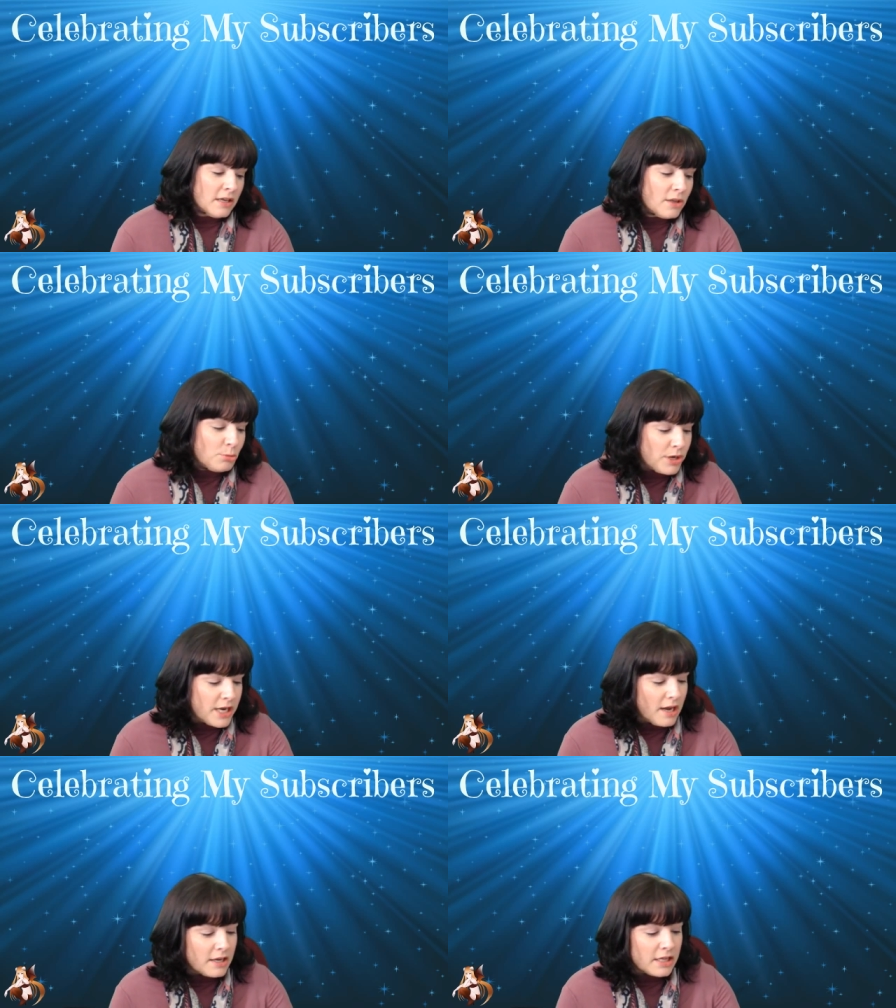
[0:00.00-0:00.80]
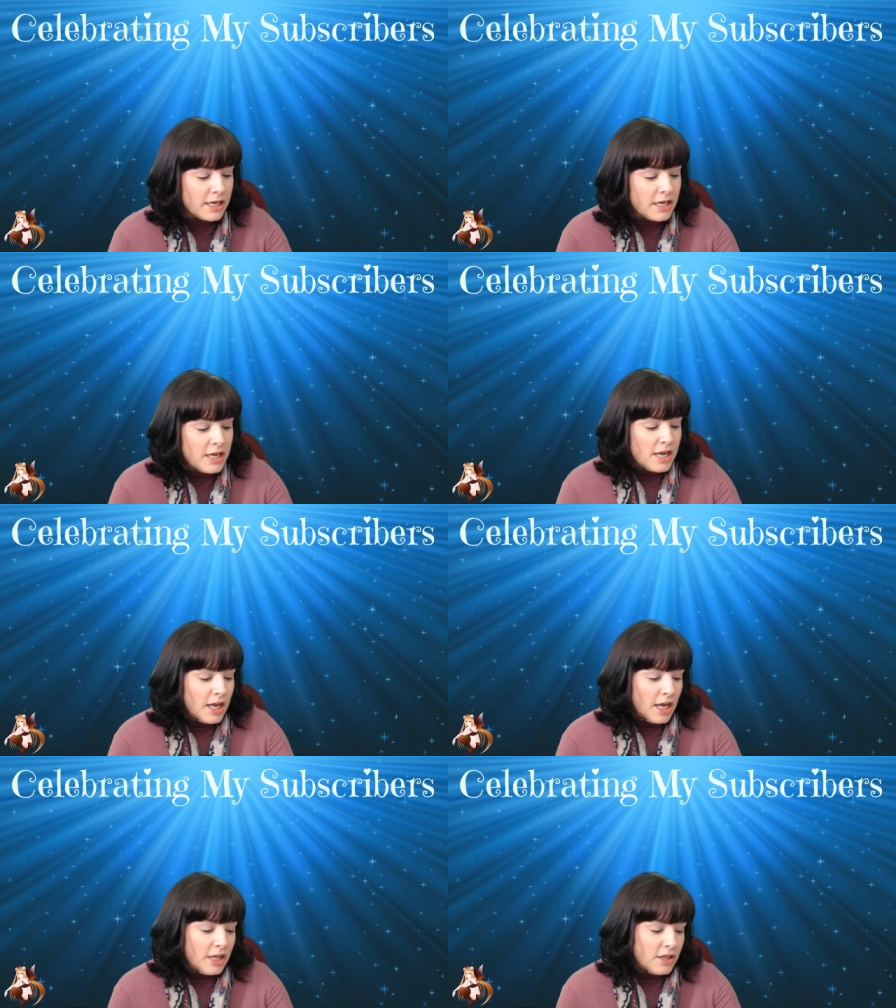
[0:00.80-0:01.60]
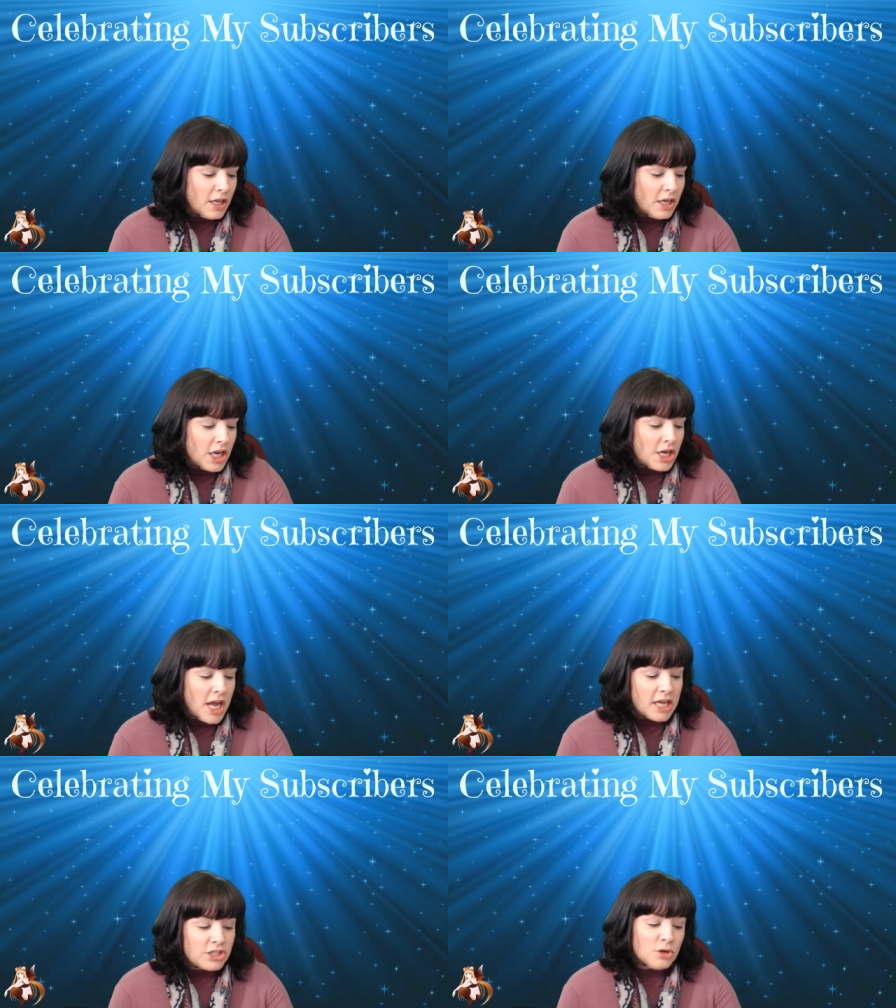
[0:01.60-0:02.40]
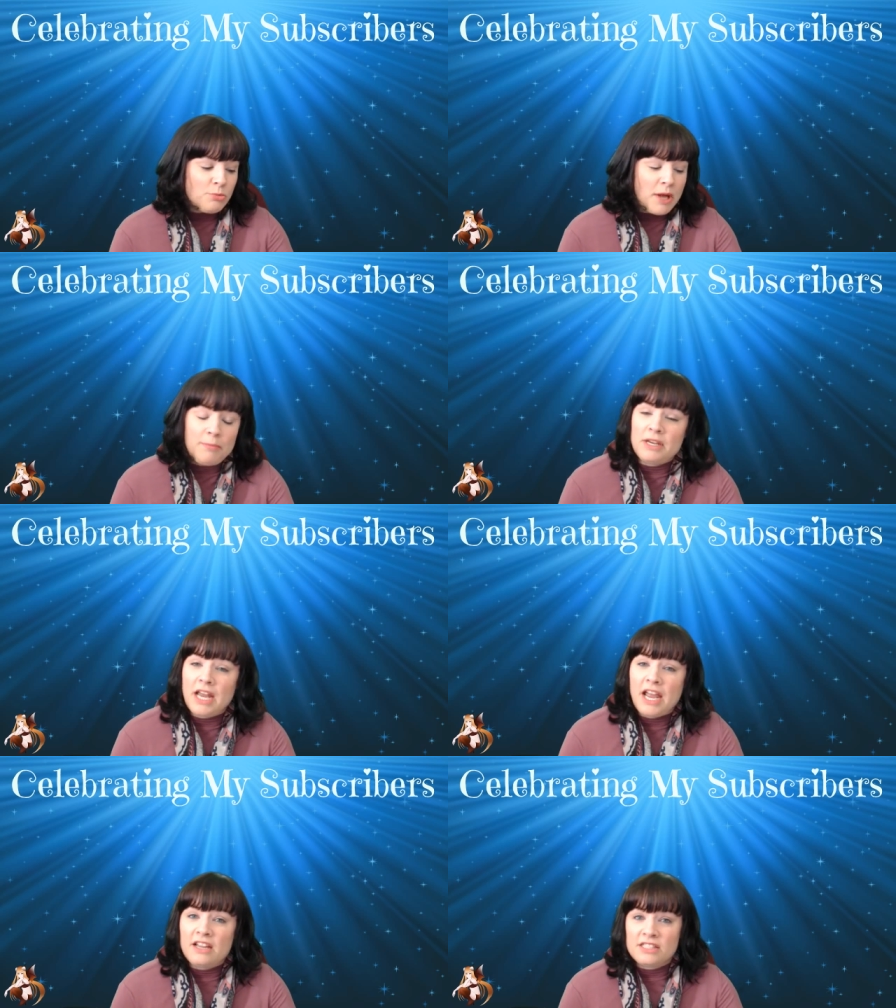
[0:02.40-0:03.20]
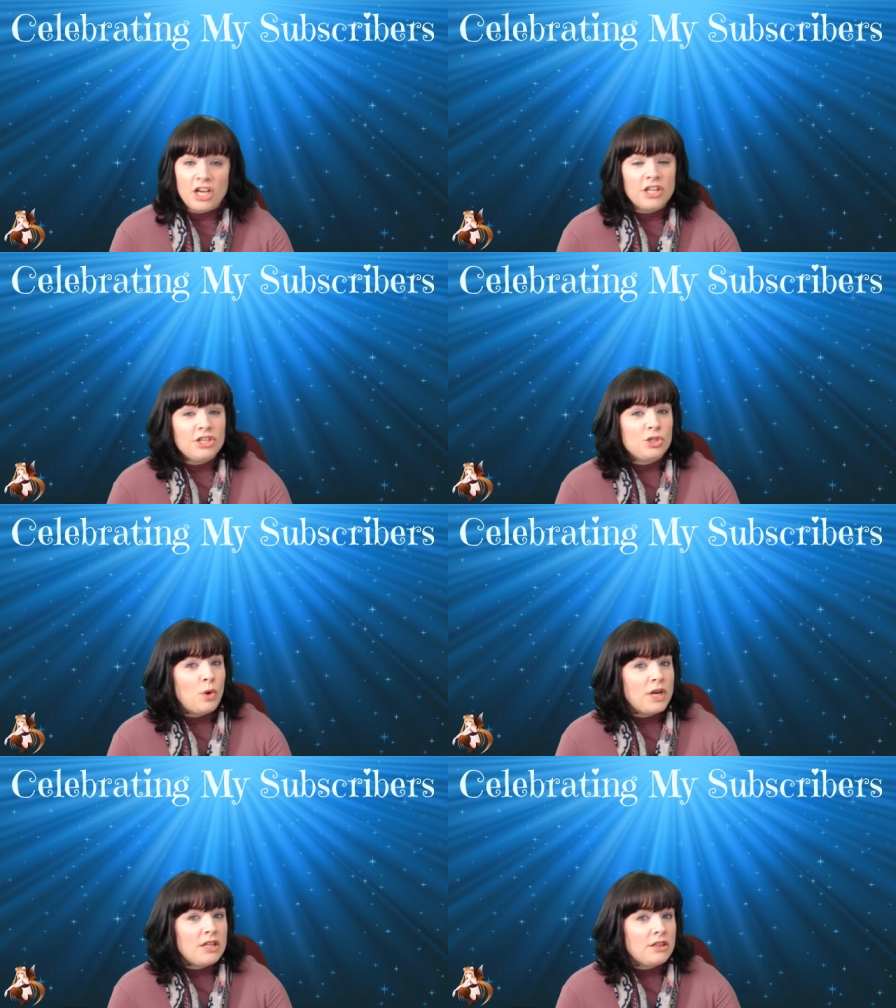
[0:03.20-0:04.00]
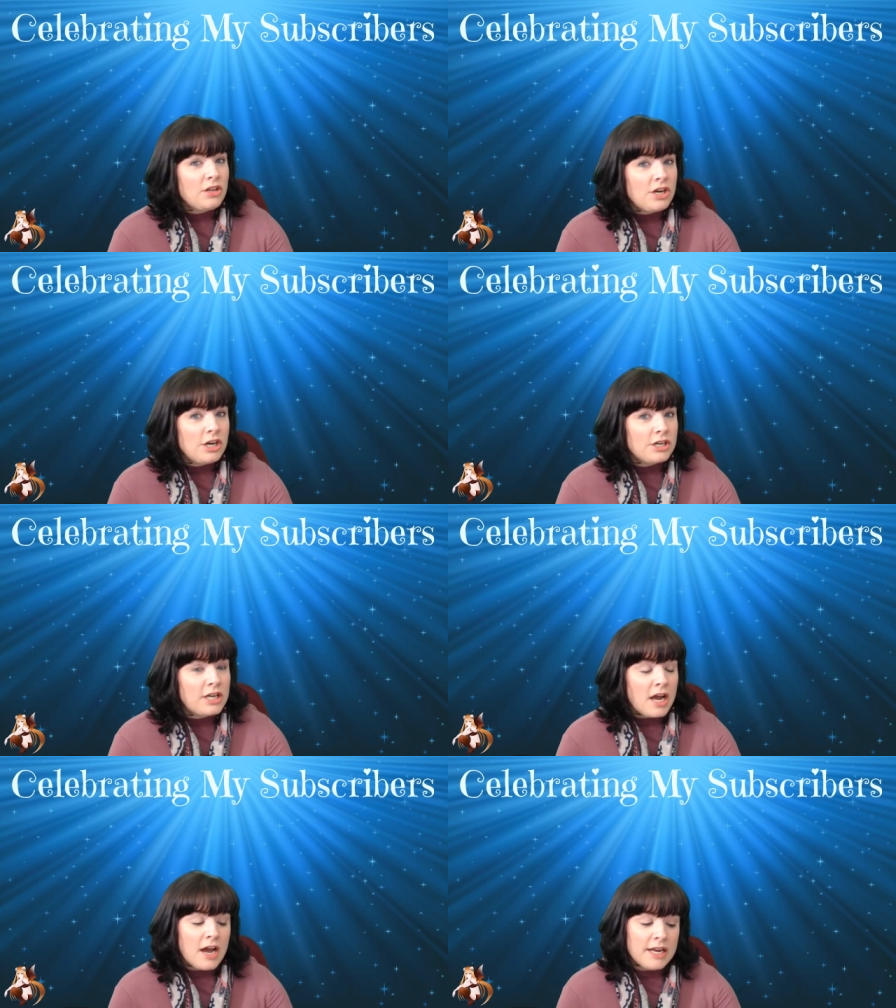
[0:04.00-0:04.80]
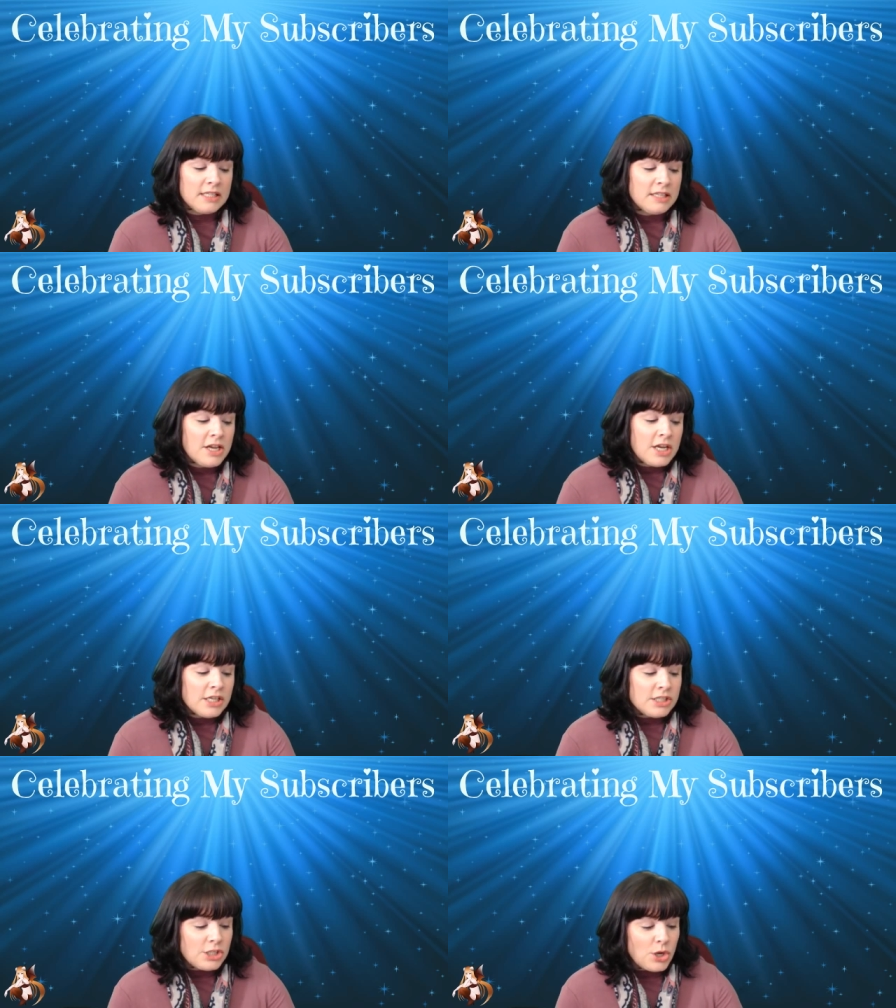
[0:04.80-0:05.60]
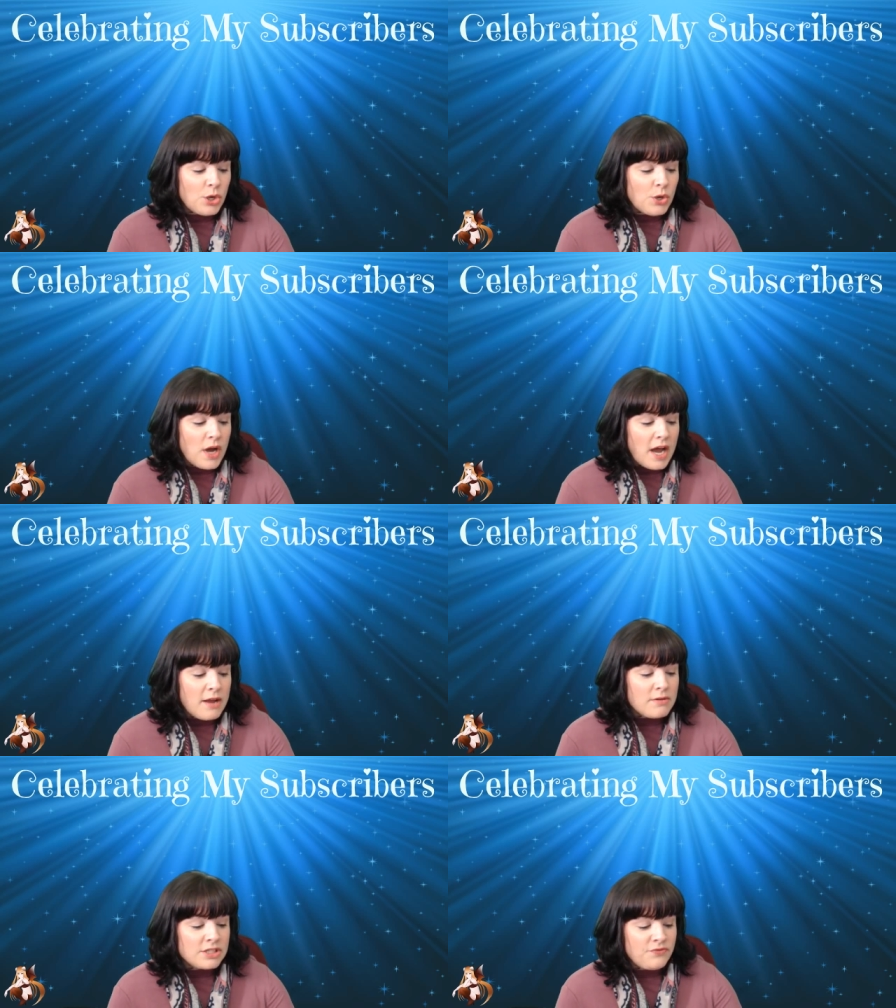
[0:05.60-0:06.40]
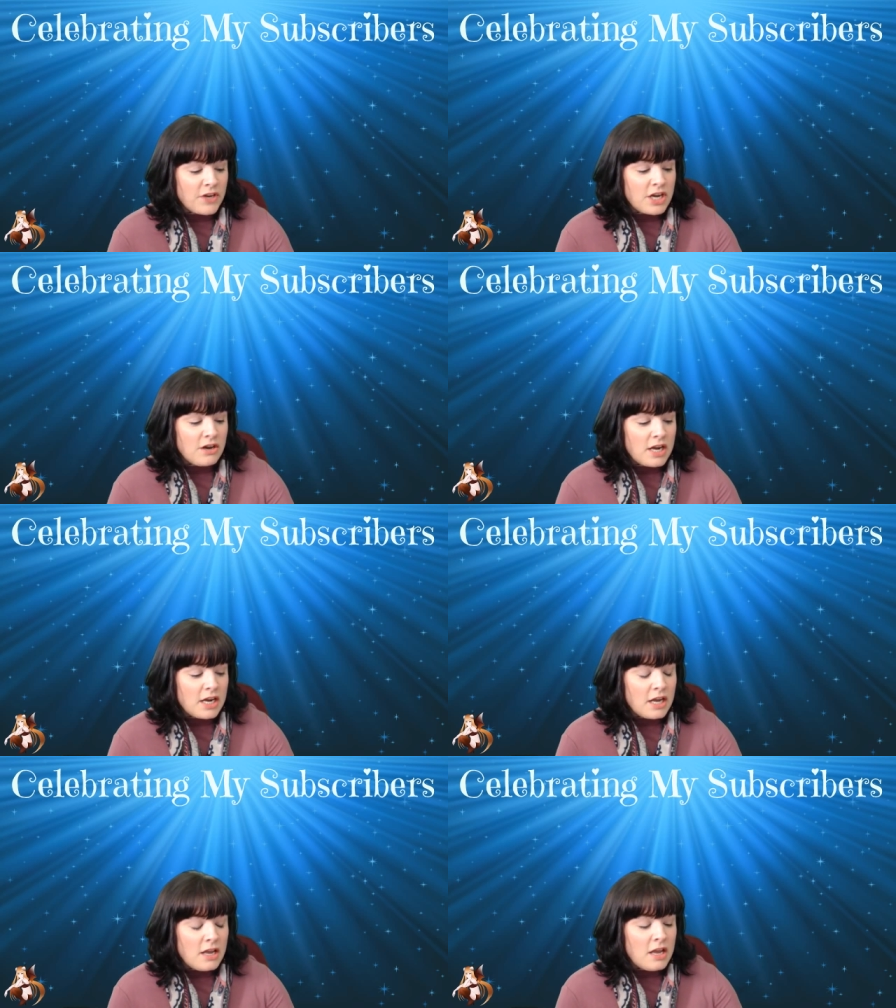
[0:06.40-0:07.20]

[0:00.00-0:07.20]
They're pretty ugly. And then National Puppy Day is on the 23rd, guys. So I was figuring